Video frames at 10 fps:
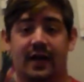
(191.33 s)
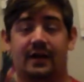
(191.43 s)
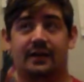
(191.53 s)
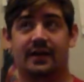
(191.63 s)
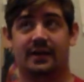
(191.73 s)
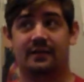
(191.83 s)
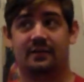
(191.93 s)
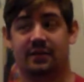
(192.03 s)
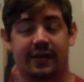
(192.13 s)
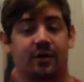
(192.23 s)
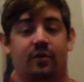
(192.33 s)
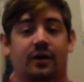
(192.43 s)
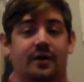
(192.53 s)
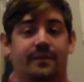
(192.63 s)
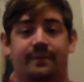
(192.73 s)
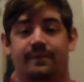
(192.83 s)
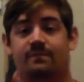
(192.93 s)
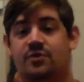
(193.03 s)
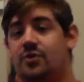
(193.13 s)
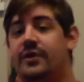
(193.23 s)
and then later on
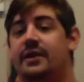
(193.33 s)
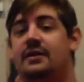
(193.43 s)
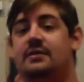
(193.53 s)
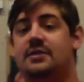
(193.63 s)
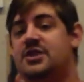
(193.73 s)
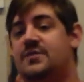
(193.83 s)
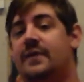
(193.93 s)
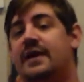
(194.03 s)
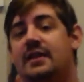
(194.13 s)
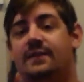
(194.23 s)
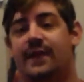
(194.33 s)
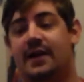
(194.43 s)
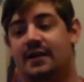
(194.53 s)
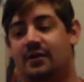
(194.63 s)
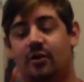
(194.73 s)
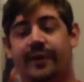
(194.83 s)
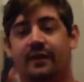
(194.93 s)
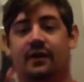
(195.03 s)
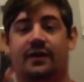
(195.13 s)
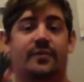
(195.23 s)
doing it despite the fact that nobody
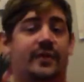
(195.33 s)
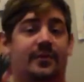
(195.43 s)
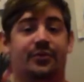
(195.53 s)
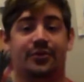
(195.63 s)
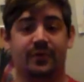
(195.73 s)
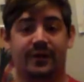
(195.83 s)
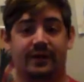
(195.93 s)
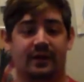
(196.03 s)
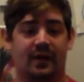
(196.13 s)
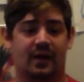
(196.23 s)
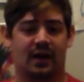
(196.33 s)
thought he'd be able to do it.